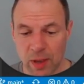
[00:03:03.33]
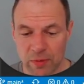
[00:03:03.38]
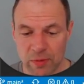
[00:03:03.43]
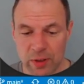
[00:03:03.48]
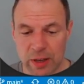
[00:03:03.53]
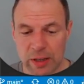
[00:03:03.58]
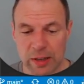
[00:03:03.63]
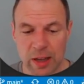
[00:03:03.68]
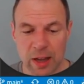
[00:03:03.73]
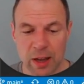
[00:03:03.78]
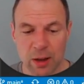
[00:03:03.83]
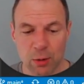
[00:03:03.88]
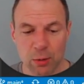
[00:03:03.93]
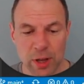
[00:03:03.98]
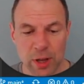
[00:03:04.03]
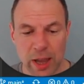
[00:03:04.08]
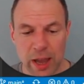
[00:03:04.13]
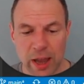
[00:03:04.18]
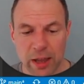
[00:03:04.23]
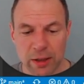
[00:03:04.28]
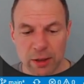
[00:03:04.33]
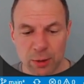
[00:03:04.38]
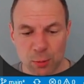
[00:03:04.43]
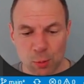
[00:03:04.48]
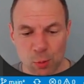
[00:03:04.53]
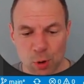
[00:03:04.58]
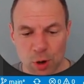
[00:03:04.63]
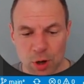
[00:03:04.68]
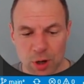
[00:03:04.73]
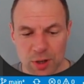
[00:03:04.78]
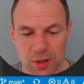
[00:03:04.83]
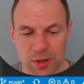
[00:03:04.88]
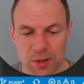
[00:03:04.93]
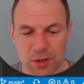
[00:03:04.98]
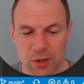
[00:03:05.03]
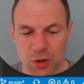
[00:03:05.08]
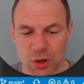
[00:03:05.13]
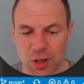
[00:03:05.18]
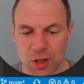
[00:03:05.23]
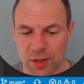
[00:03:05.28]
in the cloud, and it
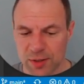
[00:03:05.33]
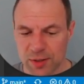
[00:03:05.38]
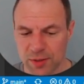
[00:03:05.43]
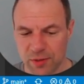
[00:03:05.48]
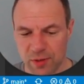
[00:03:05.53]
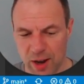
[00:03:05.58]
works just